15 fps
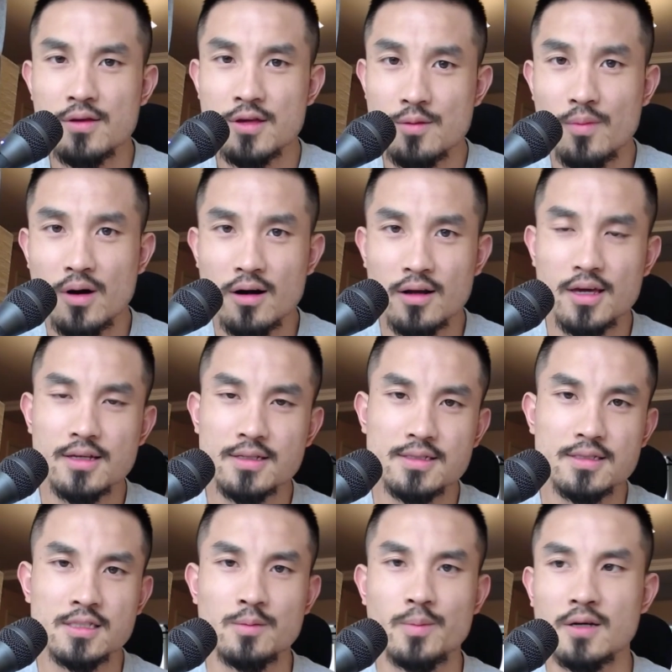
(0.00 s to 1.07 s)
the markets
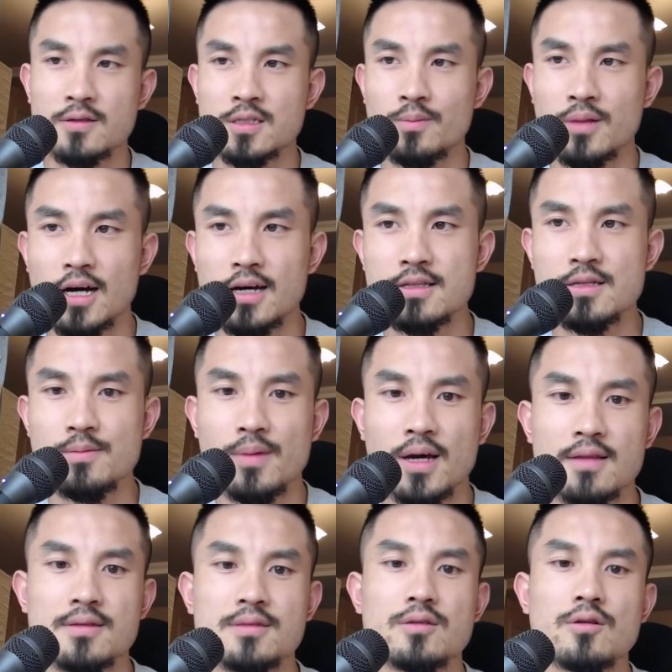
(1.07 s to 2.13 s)
is about supply and
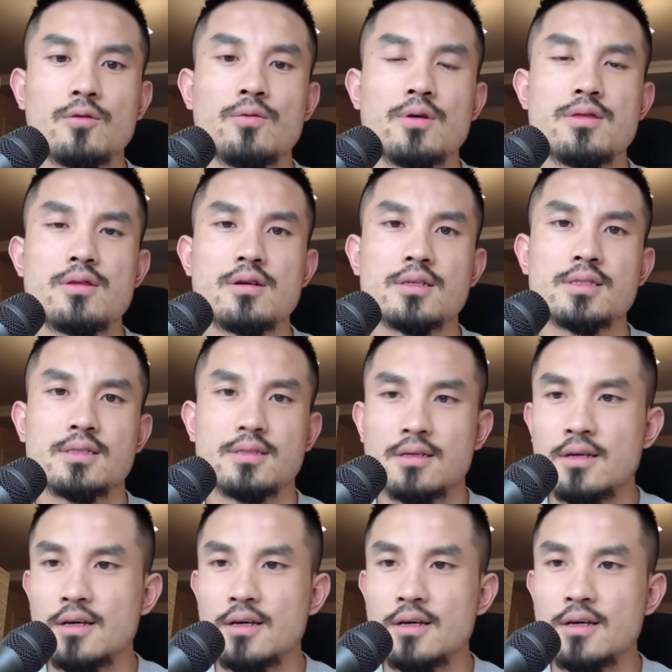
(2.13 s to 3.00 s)
demand. So when there's